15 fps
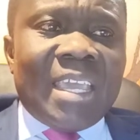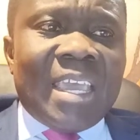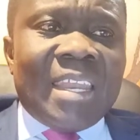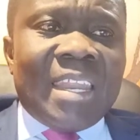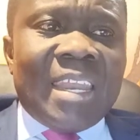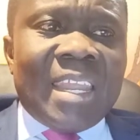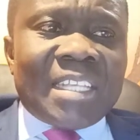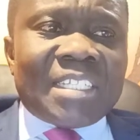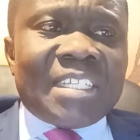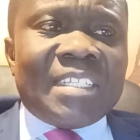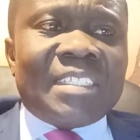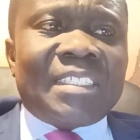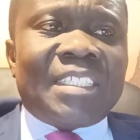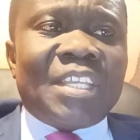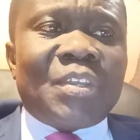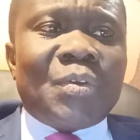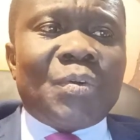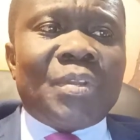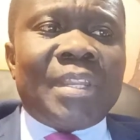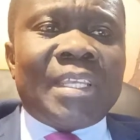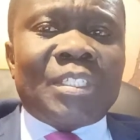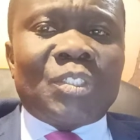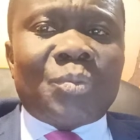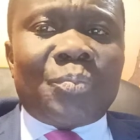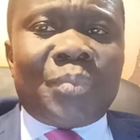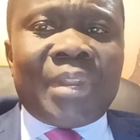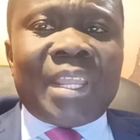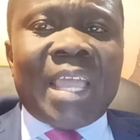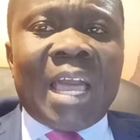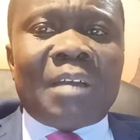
and election stakeholders to bring